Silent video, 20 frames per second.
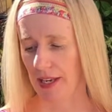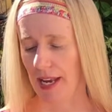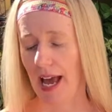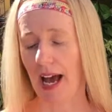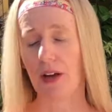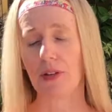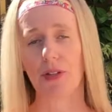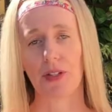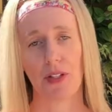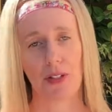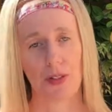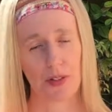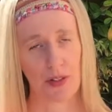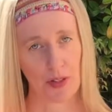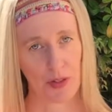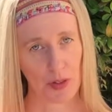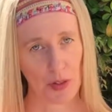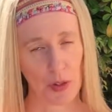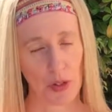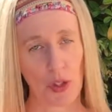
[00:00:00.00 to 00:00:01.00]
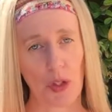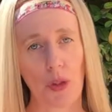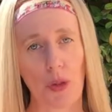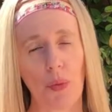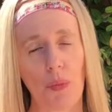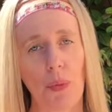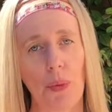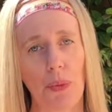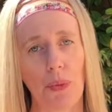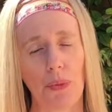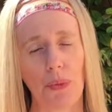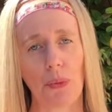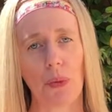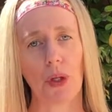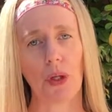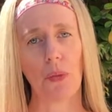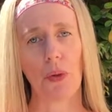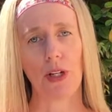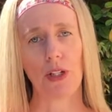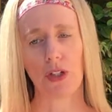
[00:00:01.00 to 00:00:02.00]
Now, since this is the new moon,
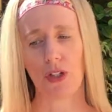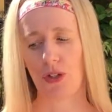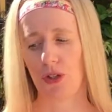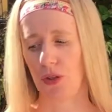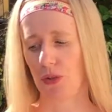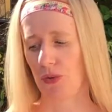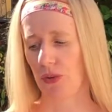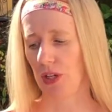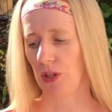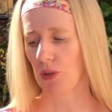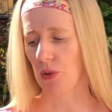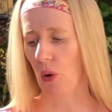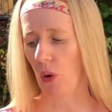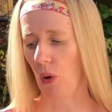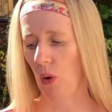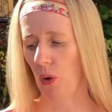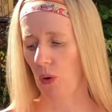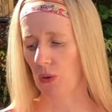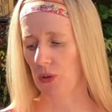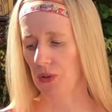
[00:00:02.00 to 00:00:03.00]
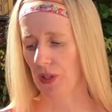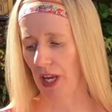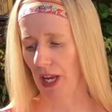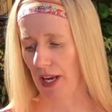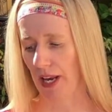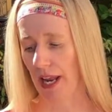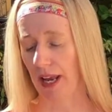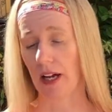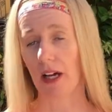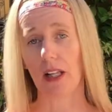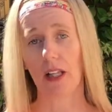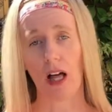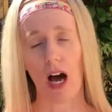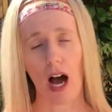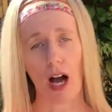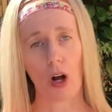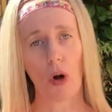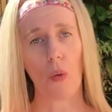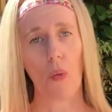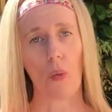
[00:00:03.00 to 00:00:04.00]
we're going to do these holes in a
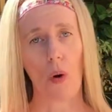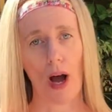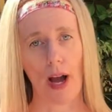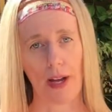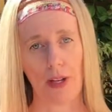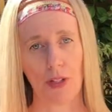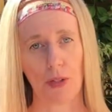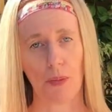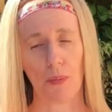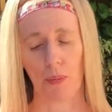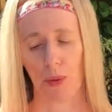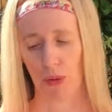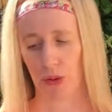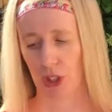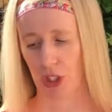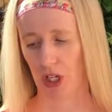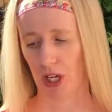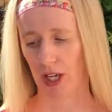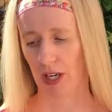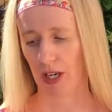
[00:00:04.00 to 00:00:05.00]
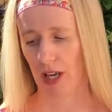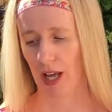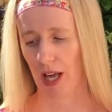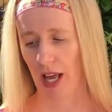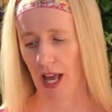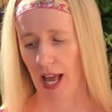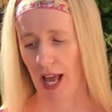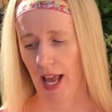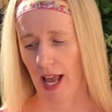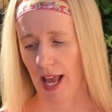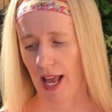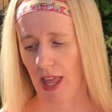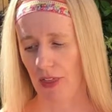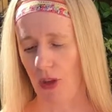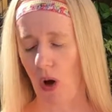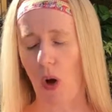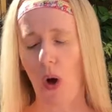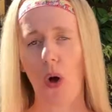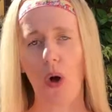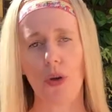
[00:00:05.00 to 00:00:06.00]
clockwise motion.
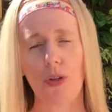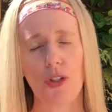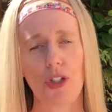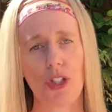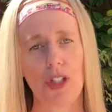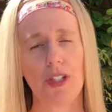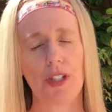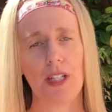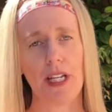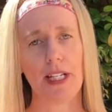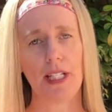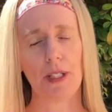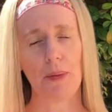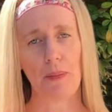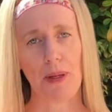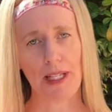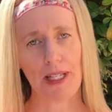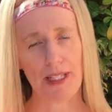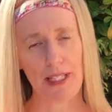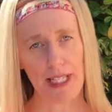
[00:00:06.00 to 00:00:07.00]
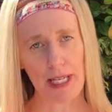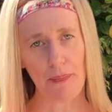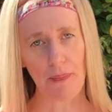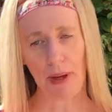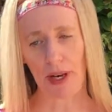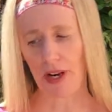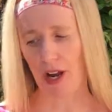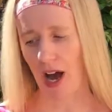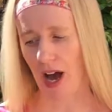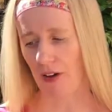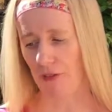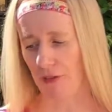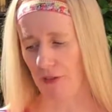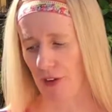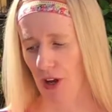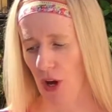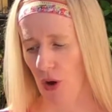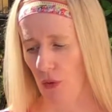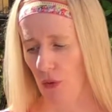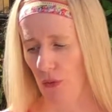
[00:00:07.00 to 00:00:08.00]
And the holes just need to be deep enough
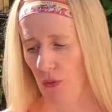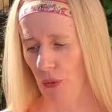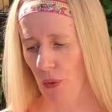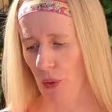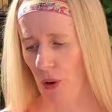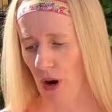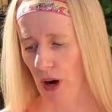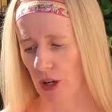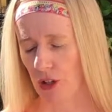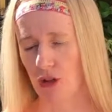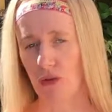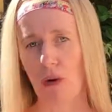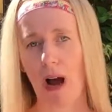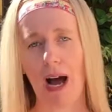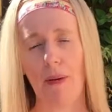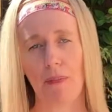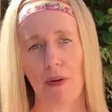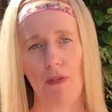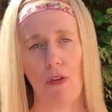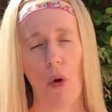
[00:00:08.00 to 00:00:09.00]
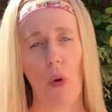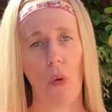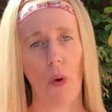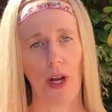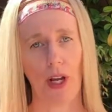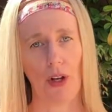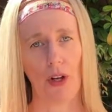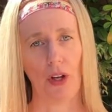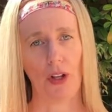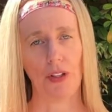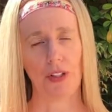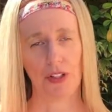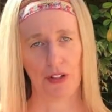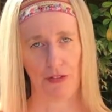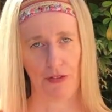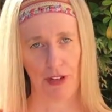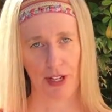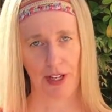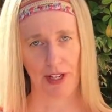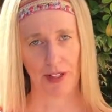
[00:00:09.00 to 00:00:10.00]
for a drop of oil to
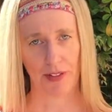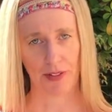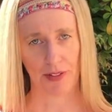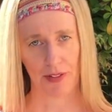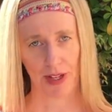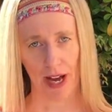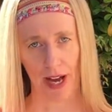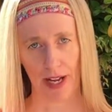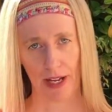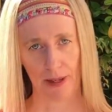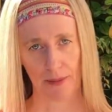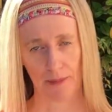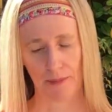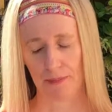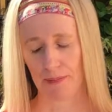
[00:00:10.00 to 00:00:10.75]
fit inside.